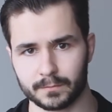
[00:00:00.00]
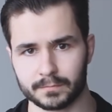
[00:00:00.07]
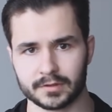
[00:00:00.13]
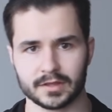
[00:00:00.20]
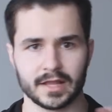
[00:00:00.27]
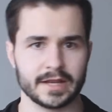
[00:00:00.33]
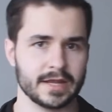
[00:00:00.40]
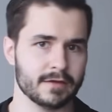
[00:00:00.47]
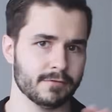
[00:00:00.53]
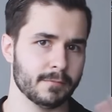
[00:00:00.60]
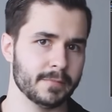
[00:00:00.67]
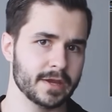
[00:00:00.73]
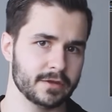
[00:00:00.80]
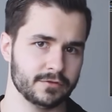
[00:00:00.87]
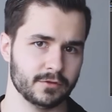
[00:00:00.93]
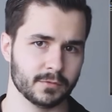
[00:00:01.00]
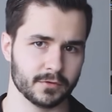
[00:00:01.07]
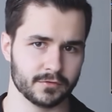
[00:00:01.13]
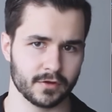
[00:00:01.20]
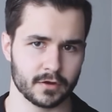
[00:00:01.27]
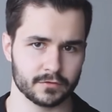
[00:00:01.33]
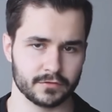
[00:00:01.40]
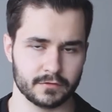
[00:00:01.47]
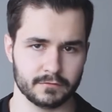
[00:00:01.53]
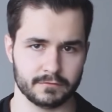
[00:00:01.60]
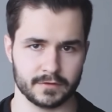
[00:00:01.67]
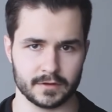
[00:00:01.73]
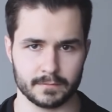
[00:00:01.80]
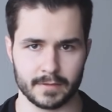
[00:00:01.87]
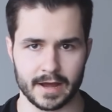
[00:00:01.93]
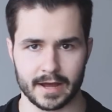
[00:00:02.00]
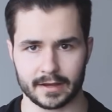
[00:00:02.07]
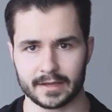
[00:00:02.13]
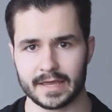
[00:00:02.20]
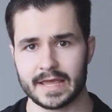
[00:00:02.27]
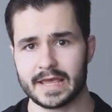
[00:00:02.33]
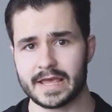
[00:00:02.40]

plenty of amazing results and feedback,